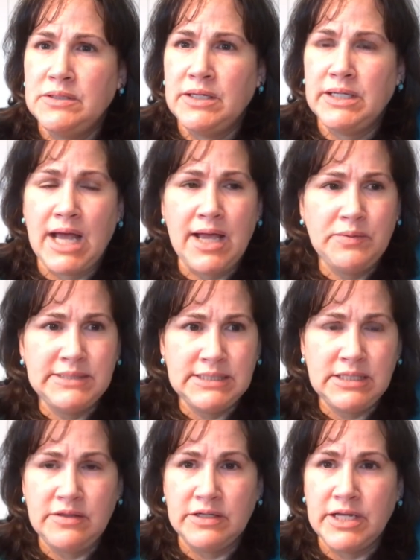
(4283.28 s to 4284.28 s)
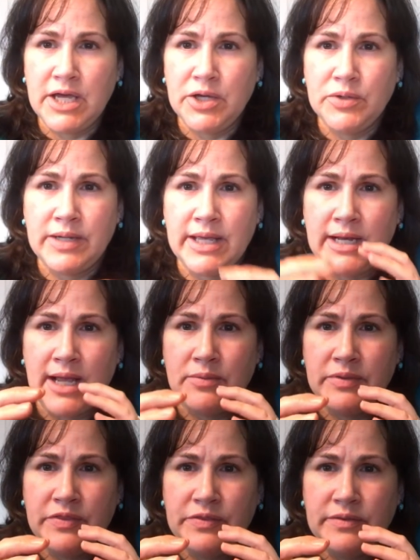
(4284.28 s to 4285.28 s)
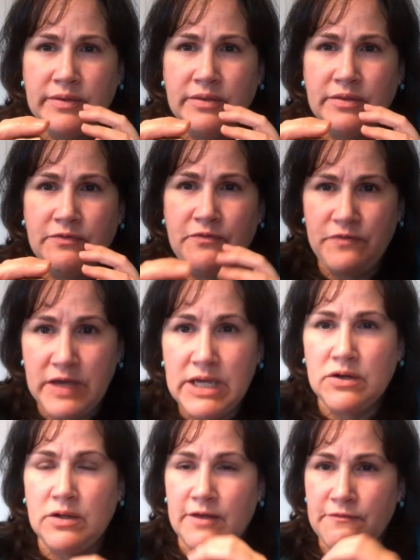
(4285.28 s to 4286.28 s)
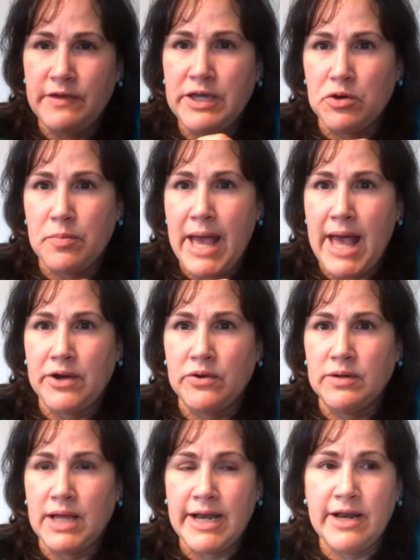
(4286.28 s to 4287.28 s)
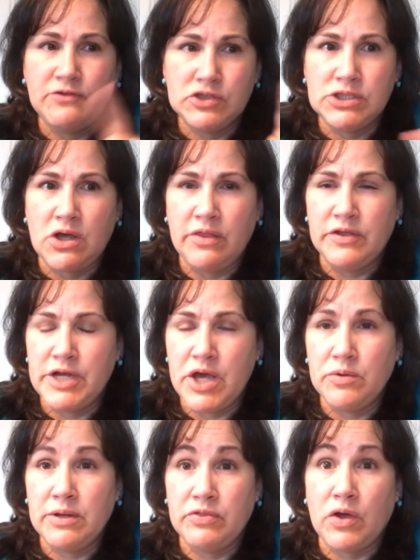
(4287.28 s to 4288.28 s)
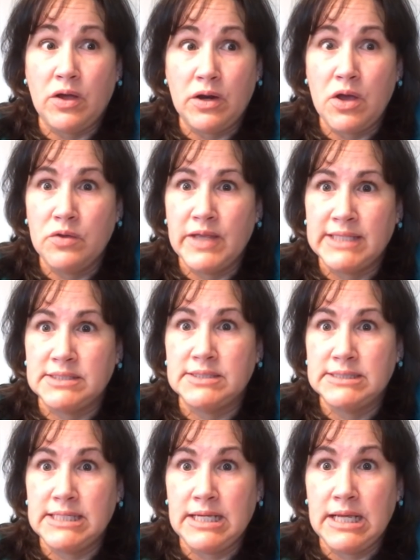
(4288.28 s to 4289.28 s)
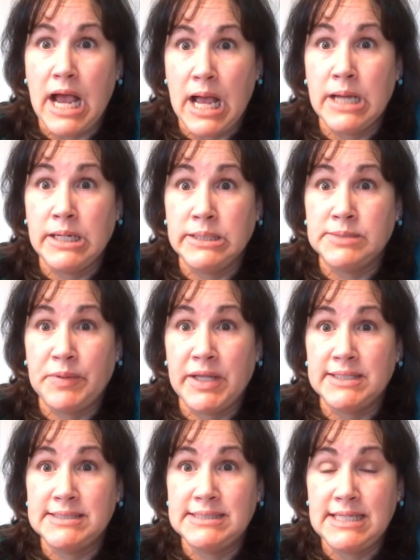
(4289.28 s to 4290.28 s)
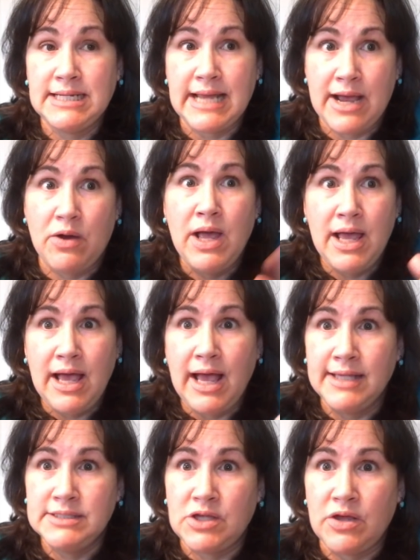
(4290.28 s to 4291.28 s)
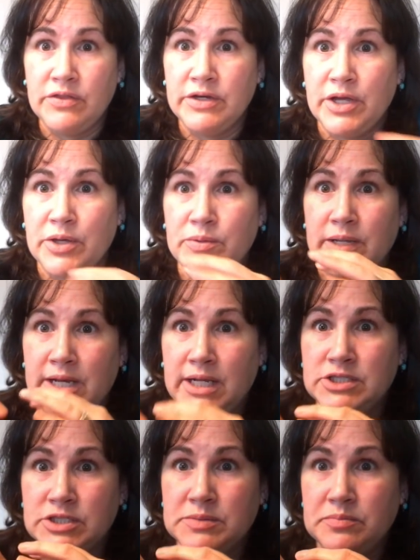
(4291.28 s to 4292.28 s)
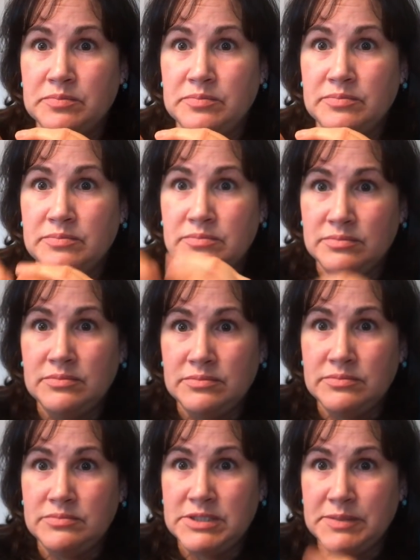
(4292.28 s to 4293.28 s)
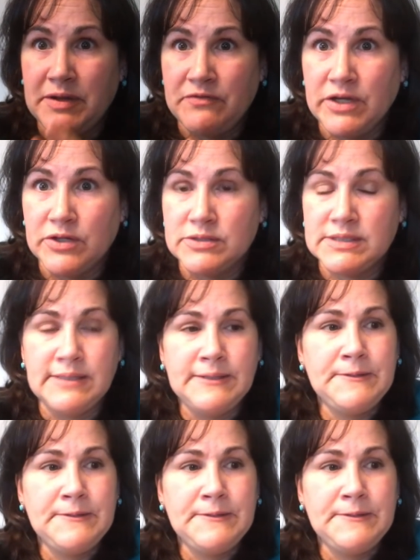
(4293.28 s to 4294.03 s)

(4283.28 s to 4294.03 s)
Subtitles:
and I would see the note and I would feel a finger pattern. I never saw the note and thought, oh, that's a C. I need to play a C now. I saw the note and I just did my fingers.